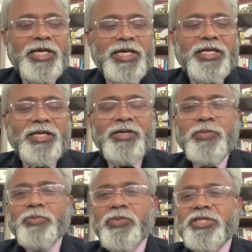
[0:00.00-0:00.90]
And I
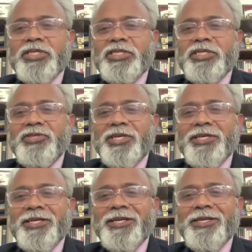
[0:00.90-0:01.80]
remember Sanjeev
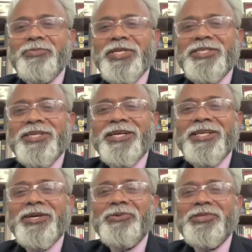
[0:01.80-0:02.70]
Sanyal and me
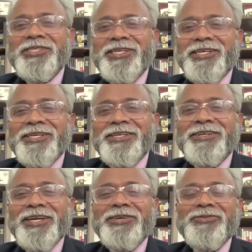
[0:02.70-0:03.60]
standing outside
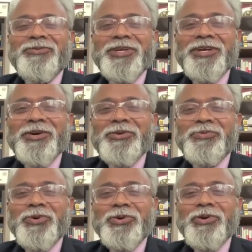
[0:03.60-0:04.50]
trying to figure out
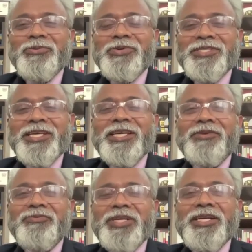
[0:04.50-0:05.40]
what all was there.
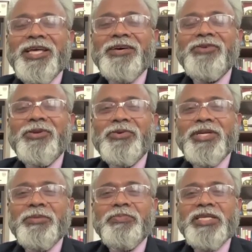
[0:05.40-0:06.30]
And we did have a look
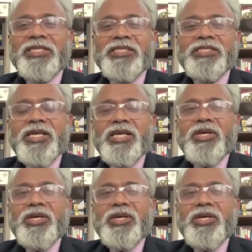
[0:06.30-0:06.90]
at the places.